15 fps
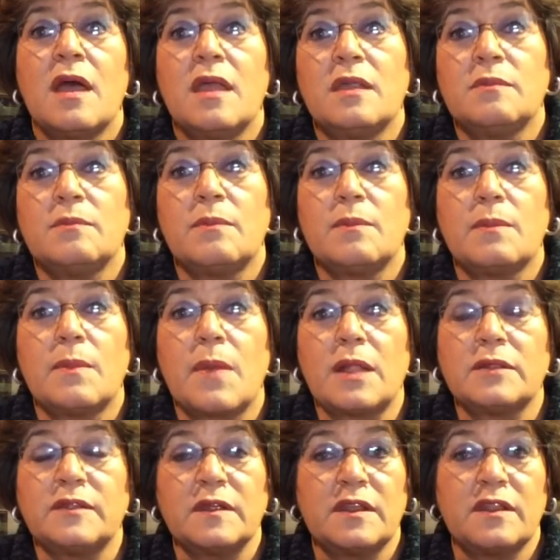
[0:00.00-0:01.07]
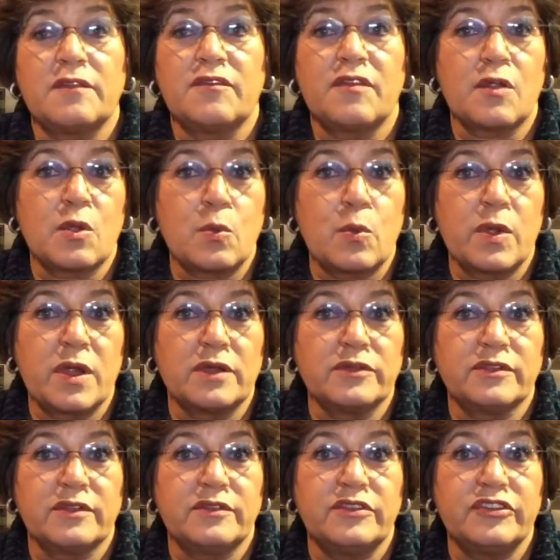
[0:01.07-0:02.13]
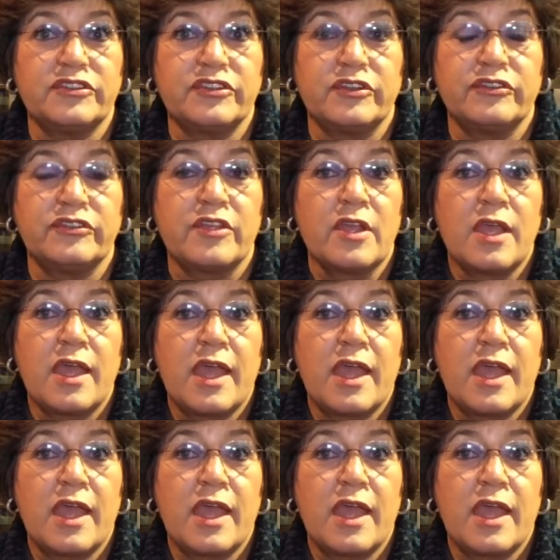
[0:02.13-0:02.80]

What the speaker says: in Malta in a very weird conditions,